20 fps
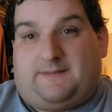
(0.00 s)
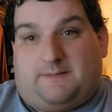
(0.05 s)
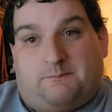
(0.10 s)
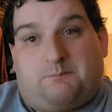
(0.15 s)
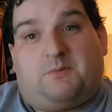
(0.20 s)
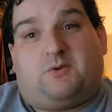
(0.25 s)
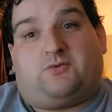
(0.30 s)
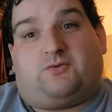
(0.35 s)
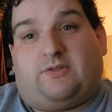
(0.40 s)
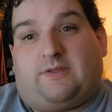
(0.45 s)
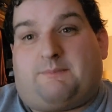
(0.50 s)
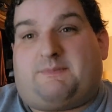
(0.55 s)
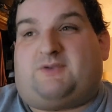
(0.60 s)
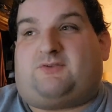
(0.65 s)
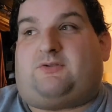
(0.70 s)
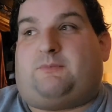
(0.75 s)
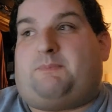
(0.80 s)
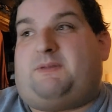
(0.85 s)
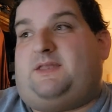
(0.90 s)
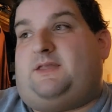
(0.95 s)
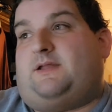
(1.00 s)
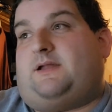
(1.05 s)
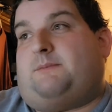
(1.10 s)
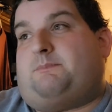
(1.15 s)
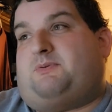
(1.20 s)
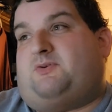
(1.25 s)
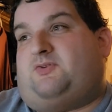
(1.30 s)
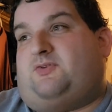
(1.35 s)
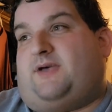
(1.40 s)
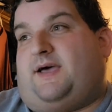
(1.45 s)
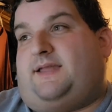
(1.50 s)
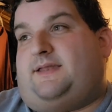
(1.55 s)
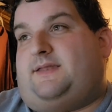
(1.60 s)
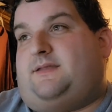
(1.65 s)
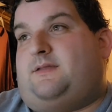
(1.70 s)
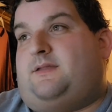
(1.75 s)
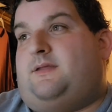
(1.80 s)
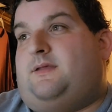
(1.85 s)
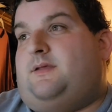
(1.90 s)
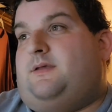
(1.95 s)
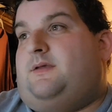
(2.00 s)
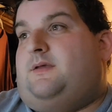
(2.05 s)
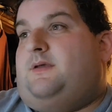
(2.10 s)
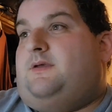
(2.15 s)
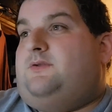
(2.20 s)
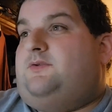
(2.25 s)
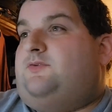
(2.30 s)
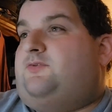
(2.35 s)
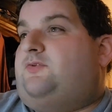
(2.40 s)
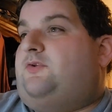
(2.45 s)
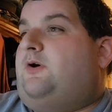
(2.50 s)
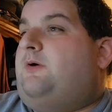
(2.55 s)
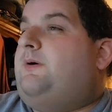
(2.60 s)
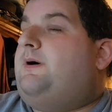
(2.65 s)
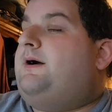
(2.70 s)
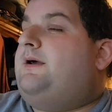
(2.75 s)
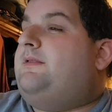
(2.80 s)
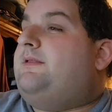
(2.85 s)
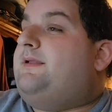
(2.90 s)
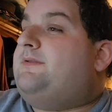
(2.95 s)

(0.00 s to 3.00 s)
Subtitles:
mostly a mixed opinion on Poseidon. So